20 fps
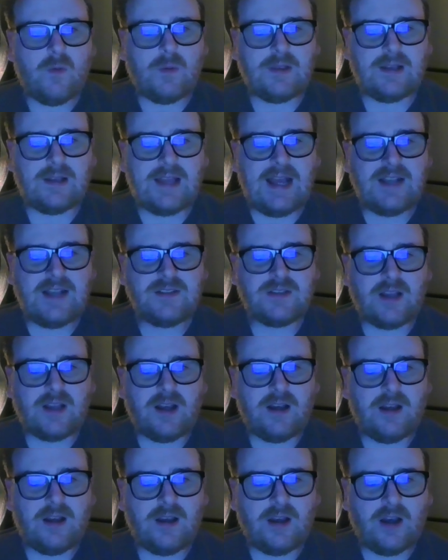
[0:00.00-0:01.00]
When the last
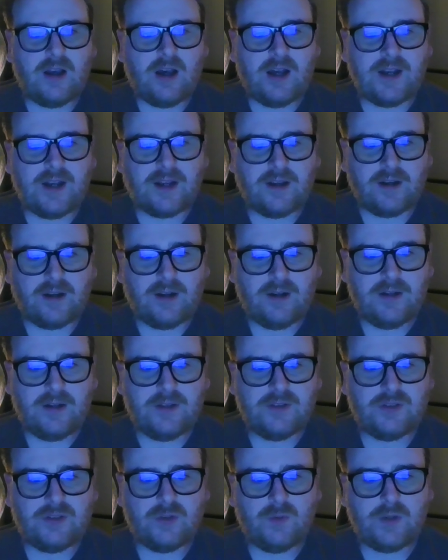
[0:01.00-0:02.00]
Ottokar,
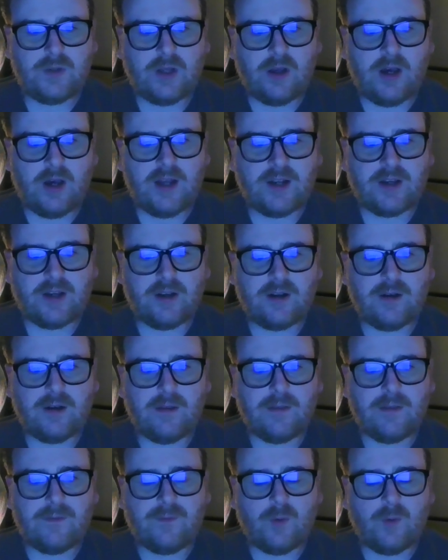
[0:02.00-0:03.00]
Duke
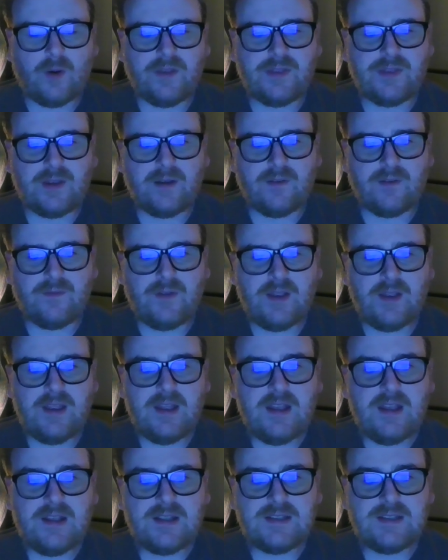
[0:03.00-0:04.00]
Ottokar IV of
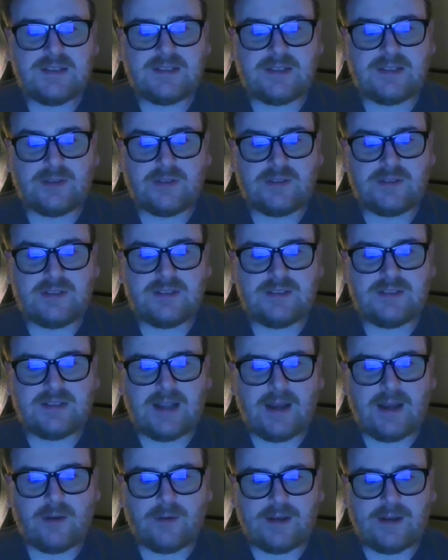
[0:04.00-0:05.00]

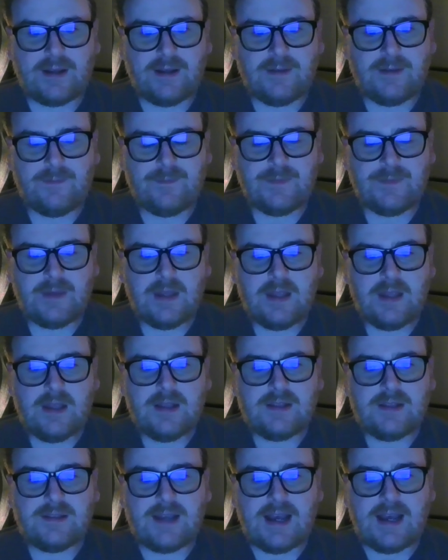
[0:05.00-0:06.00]
Styria,
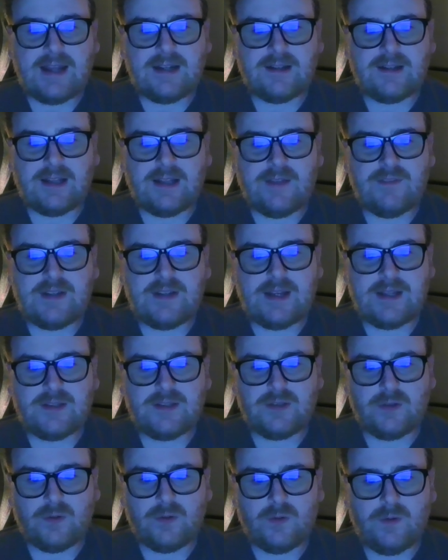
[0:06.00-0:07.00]
died in
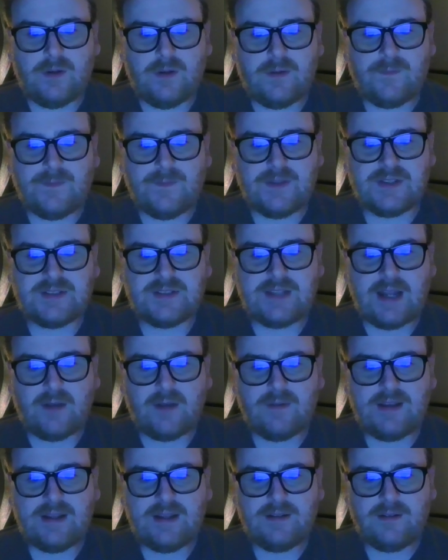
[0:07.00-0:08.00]
1192, the
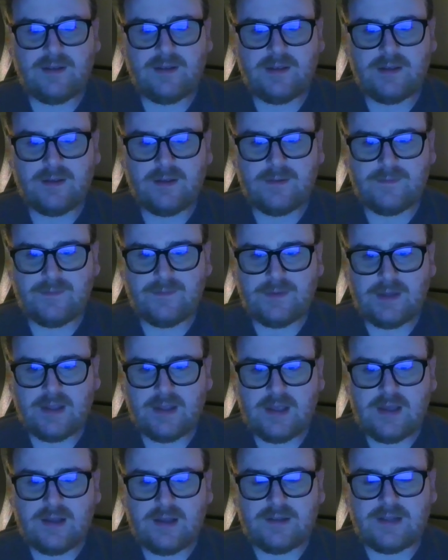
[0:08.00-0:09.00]
Styrian
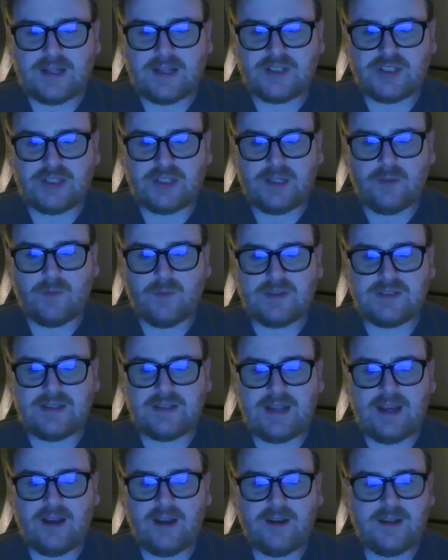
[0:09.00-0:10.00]
duchy was
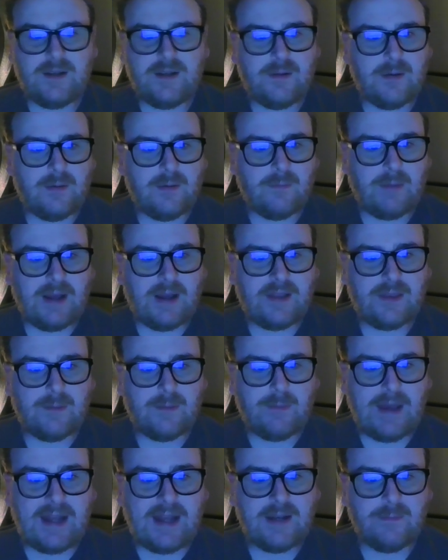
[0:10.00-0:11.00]
inherited by the
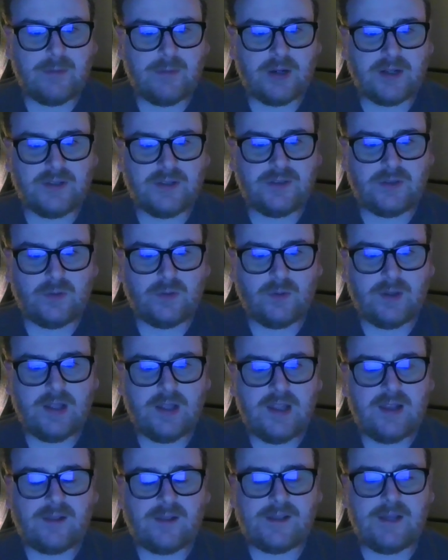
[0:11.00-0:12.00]
Babenberg Duke
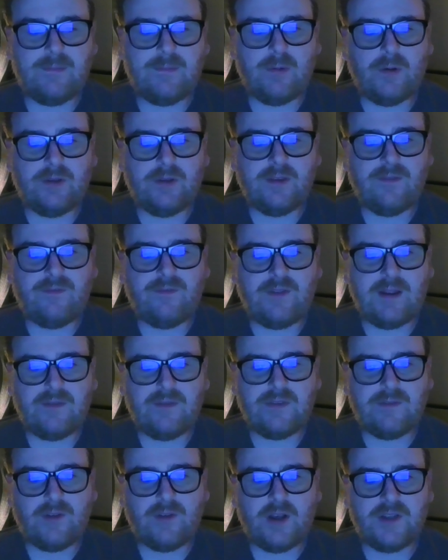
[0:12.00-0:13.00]
Leopold V
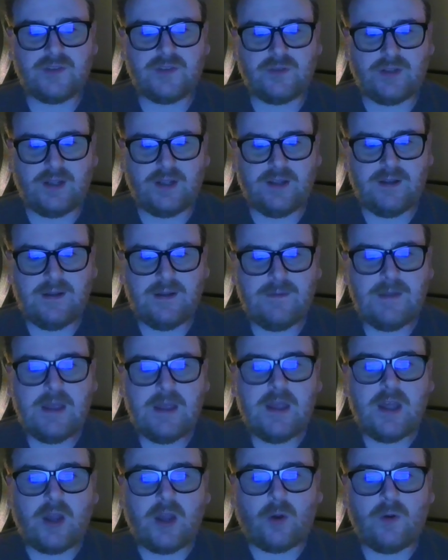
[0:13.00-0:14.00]
of Austria.
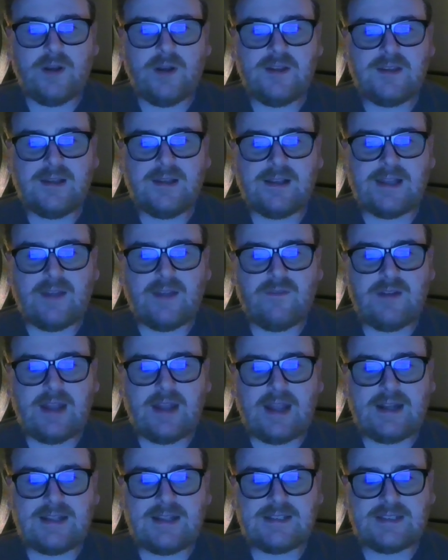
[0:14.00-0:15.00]
According to the
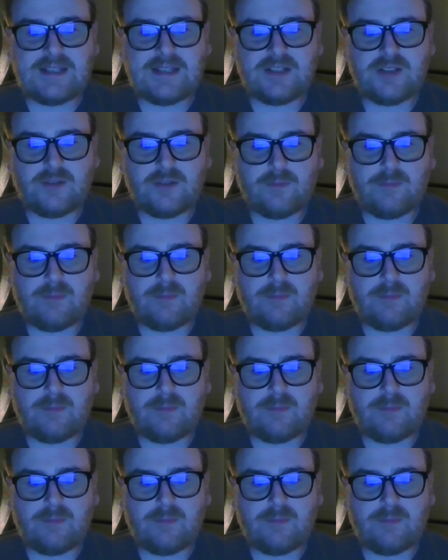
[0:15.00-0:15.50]
1186